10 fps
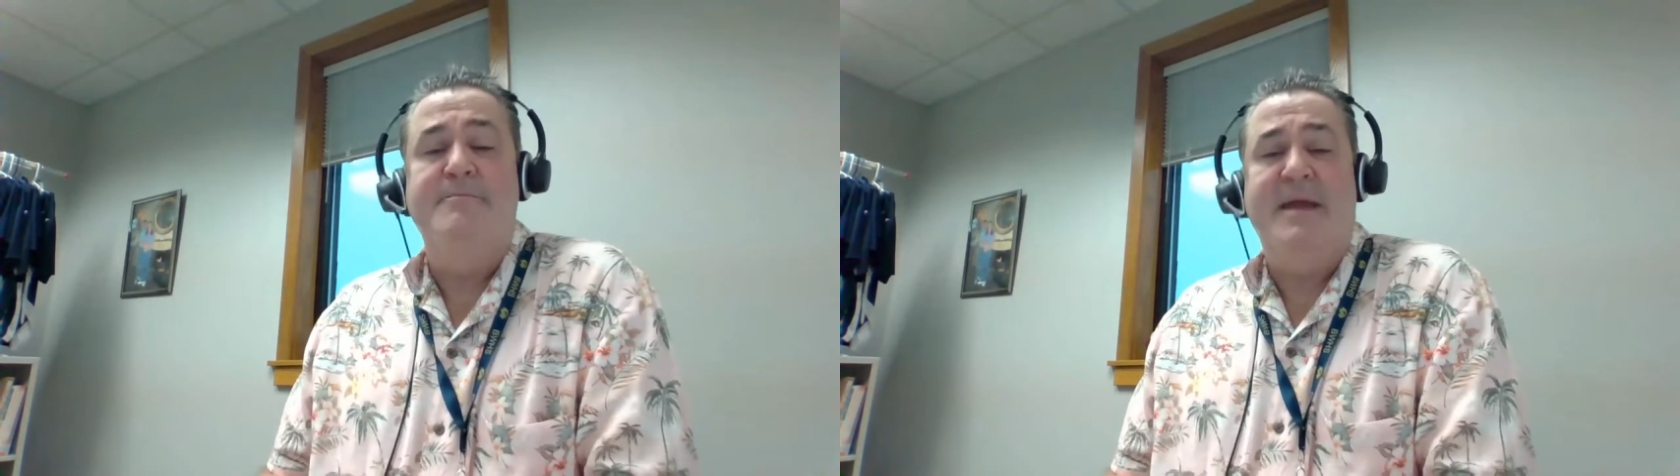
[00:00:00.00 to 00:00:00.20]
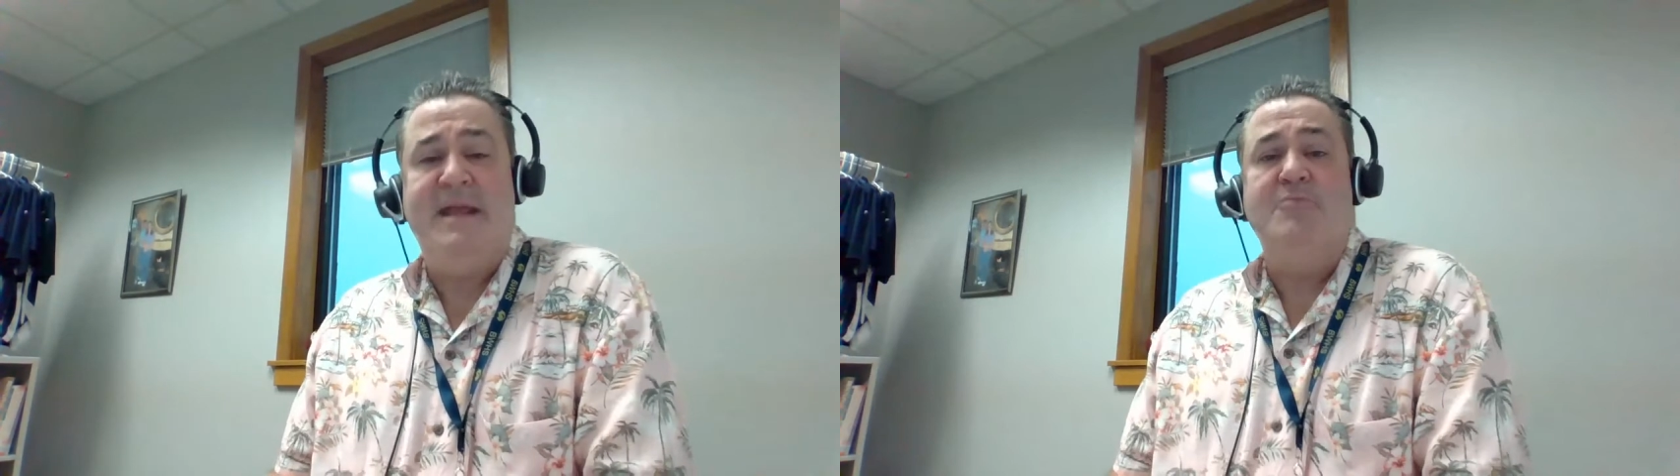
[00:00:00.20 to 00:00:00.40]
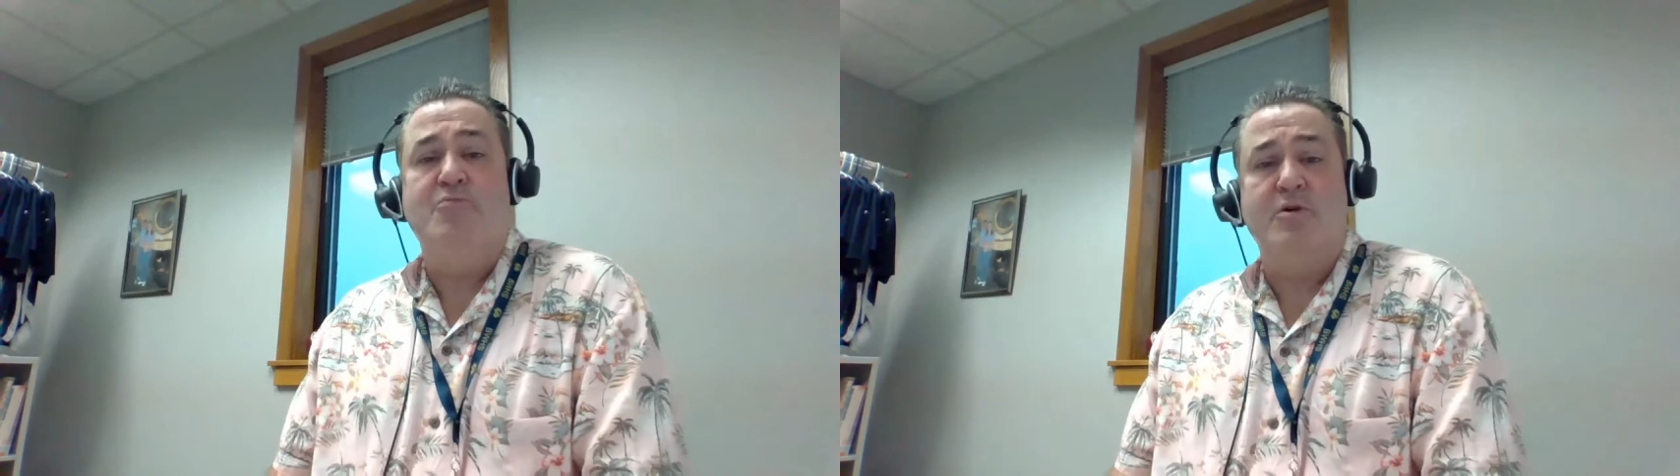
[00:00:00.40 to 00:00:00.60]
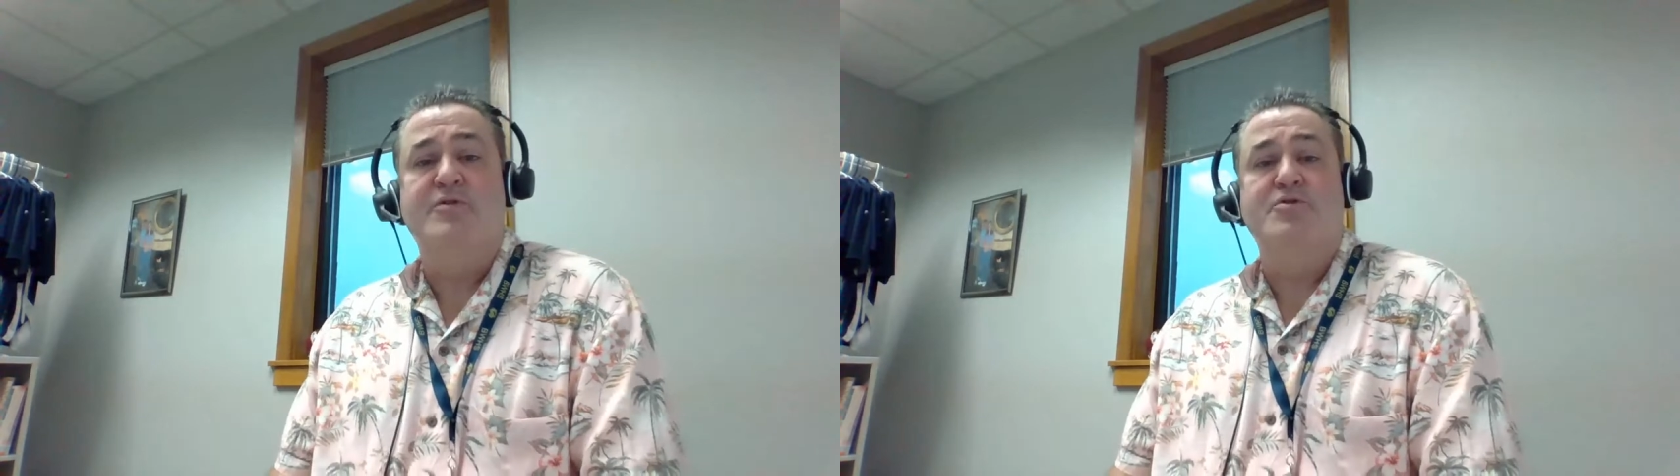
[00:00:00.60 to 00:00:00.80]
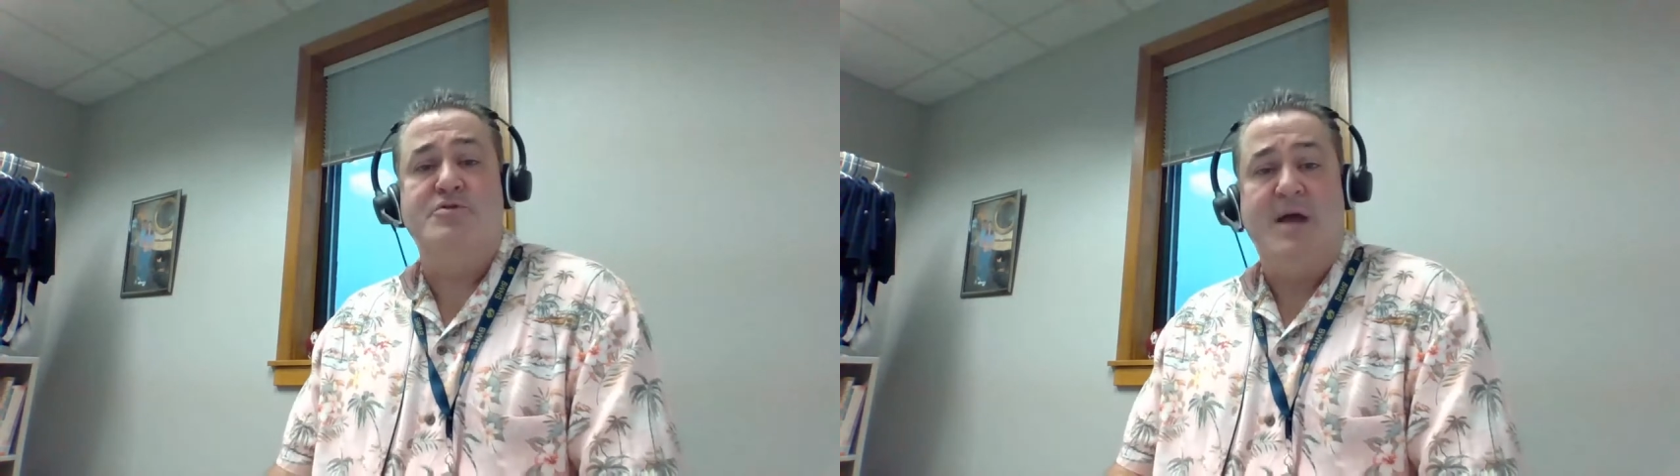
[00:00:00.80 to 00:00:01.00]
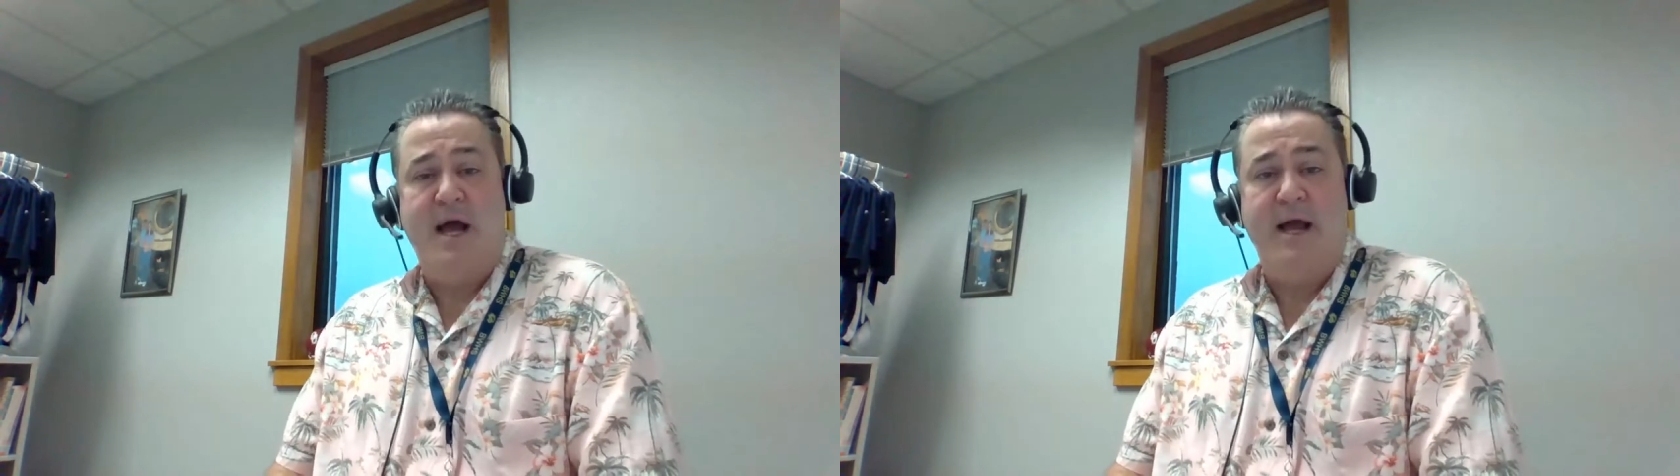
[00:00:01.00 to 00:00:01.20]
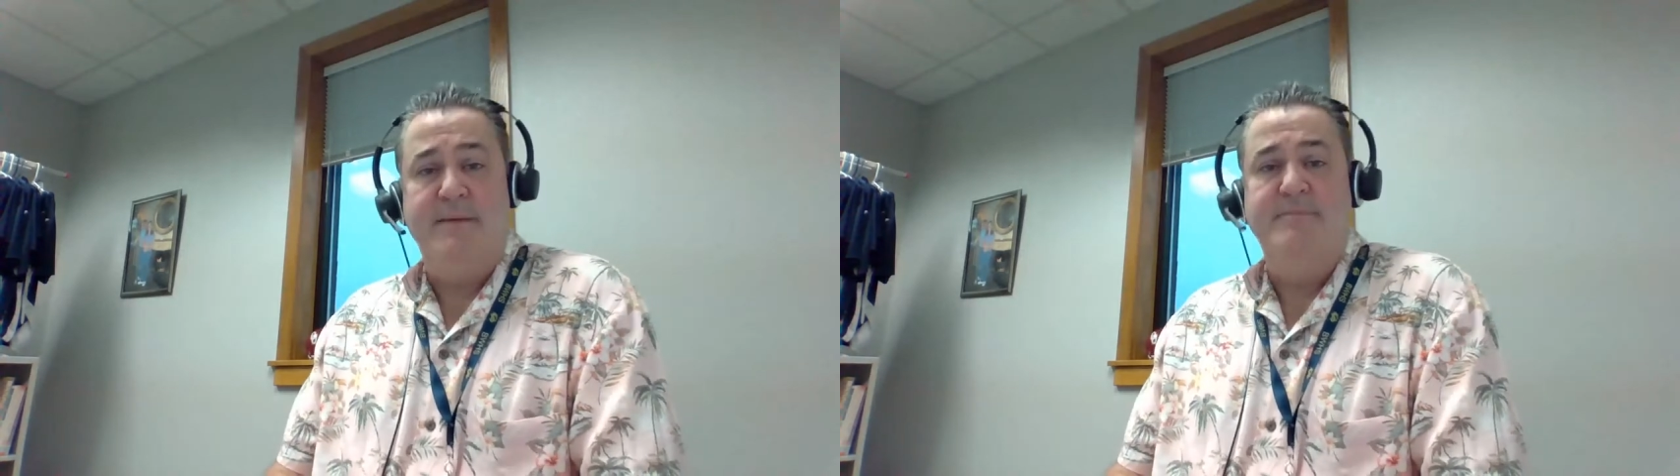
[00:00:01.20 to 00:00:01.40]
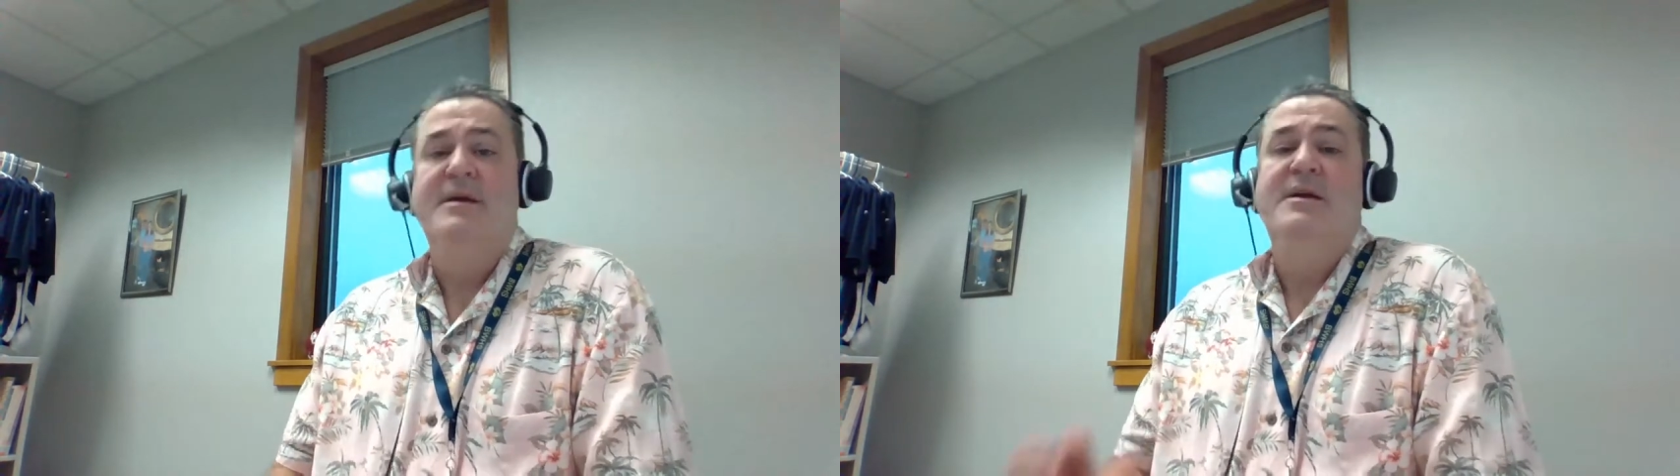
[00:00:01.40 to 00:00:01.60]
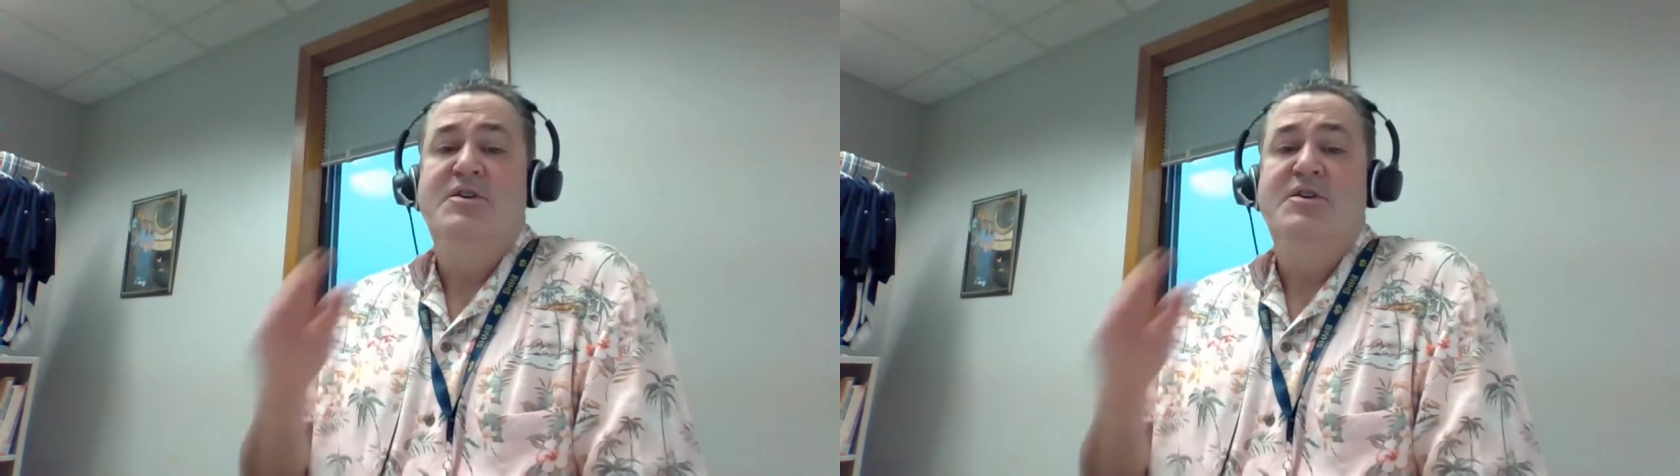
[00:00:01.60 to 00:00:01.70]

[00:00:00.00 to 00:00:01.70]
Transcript: Make it worth your time